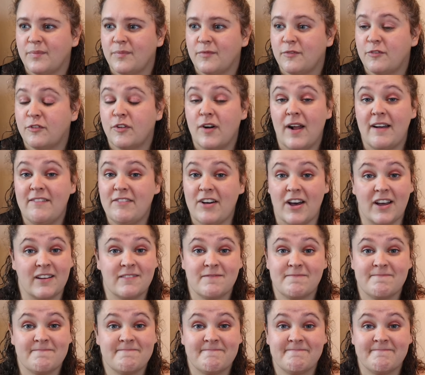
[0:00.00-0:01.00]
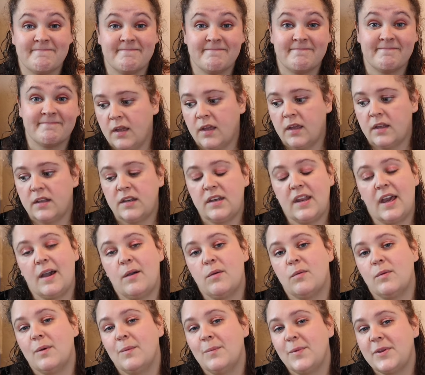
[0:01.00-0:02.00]
forever.
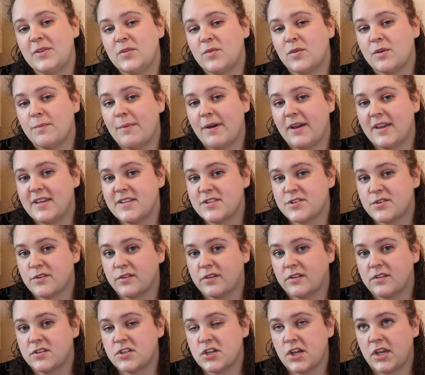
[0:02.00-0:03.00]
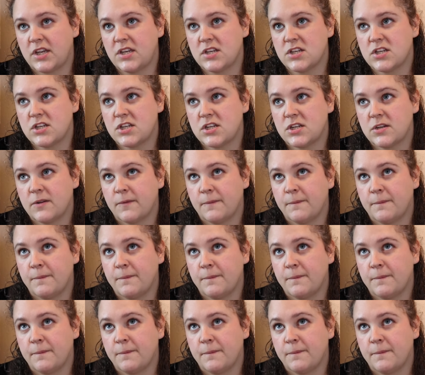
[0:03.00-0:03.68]
Now, when we talk about historical change,